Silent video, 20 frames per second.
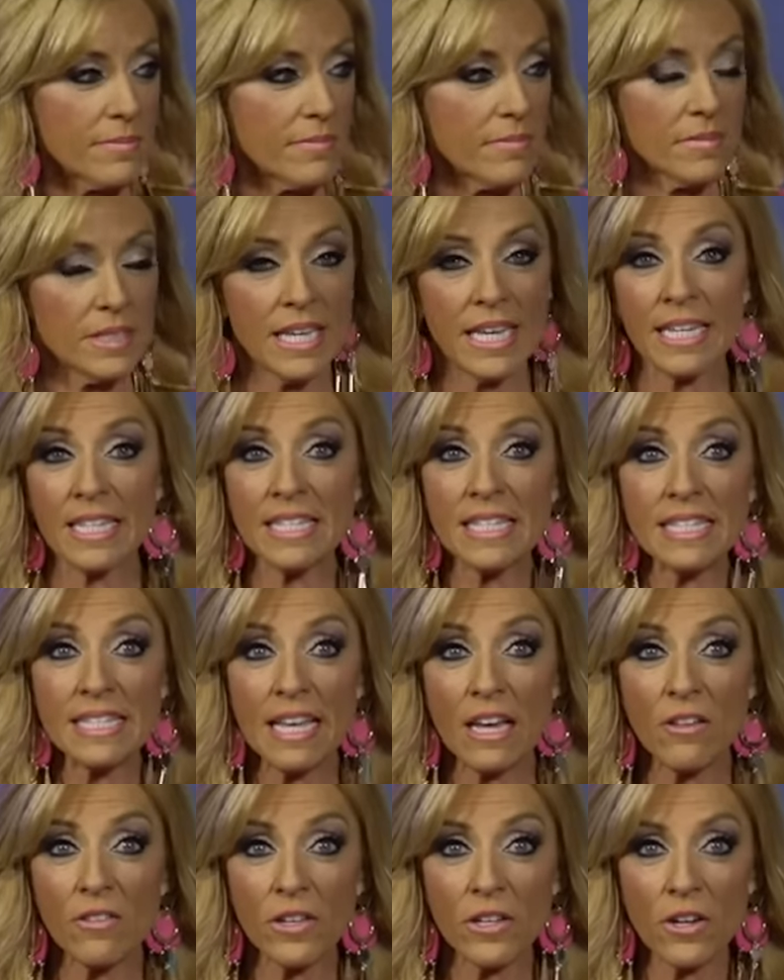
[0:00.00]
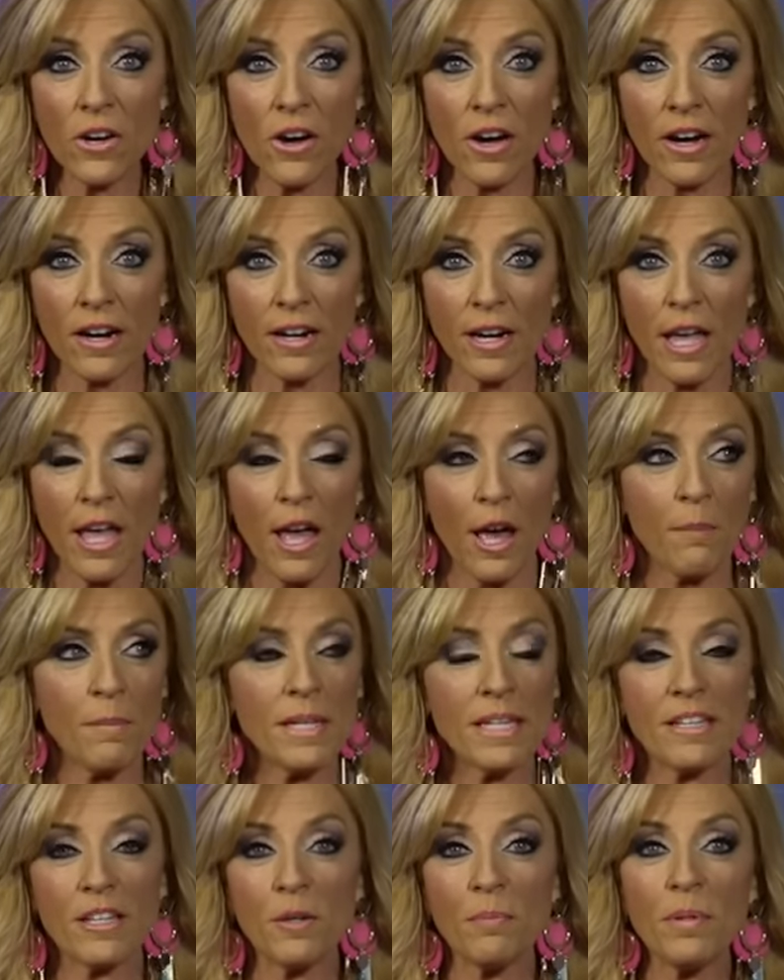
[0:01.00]
He could sell the car. I mean,
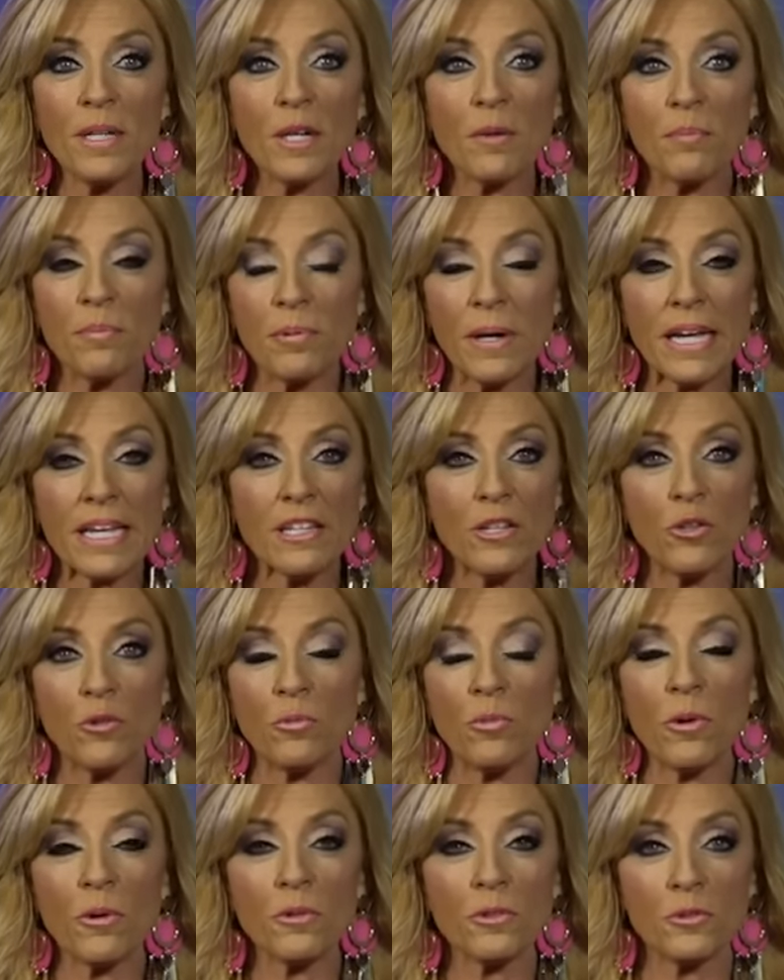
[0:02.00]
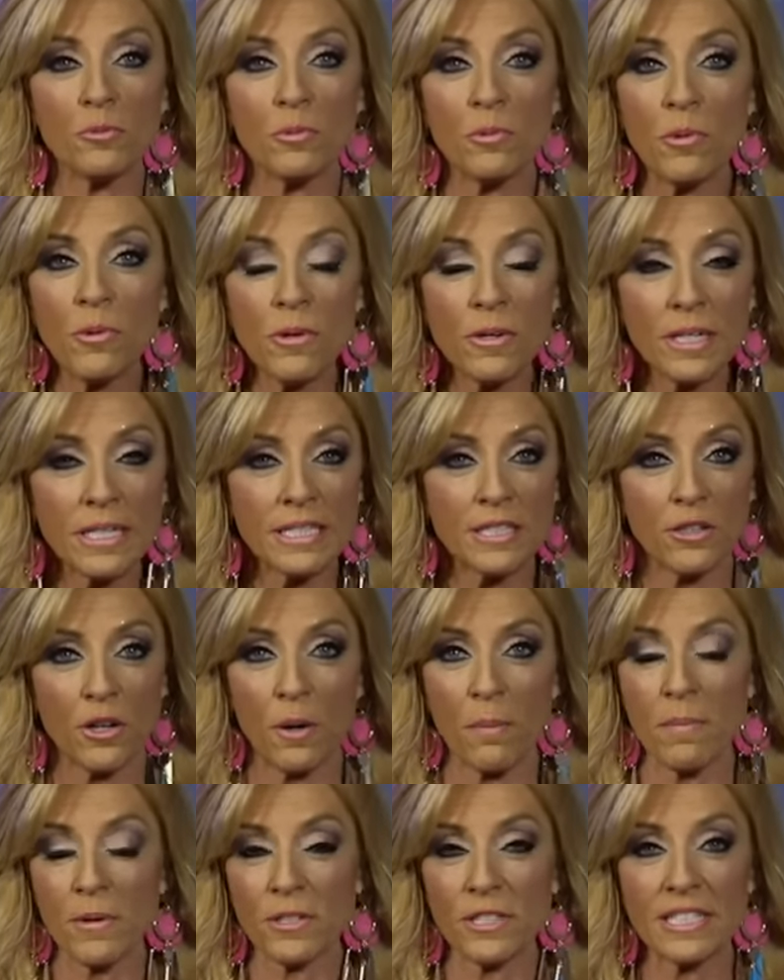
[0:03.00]
it could be a brand new Rolls Royce or a
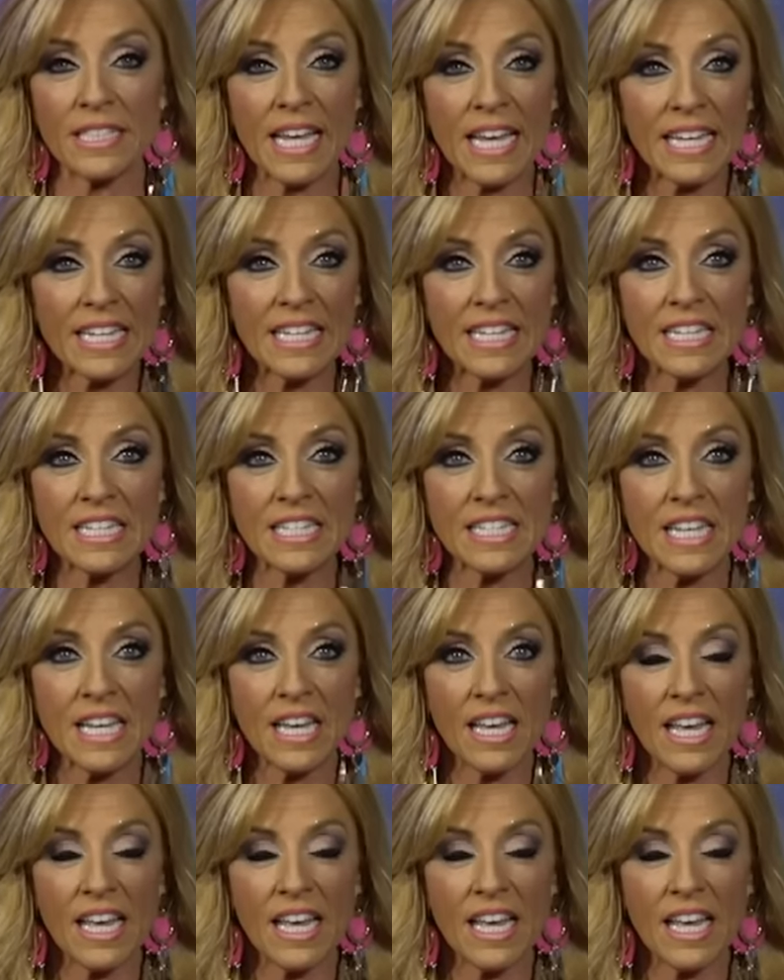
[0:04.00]
Mercedes.